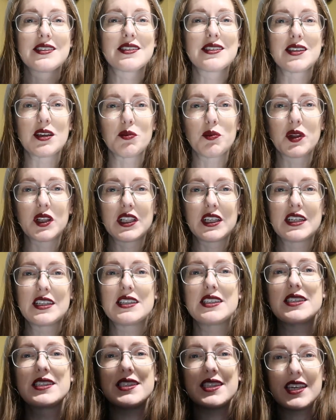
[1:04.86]

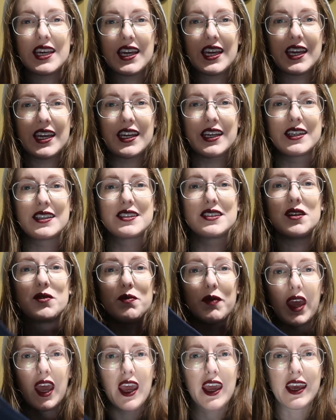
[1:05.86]
simplest thing to
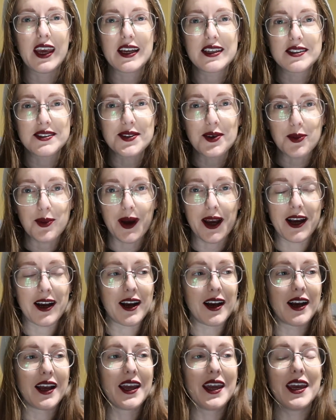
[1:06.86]
make and to
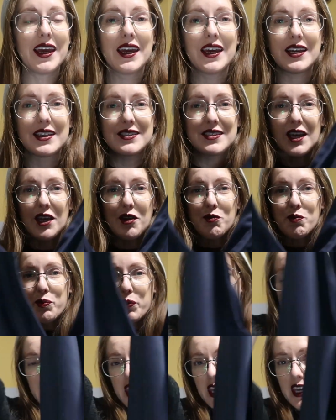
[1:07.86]
wear. It's a
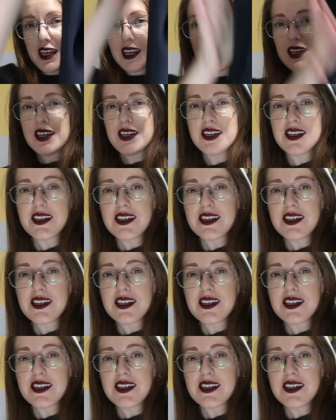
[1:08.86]
big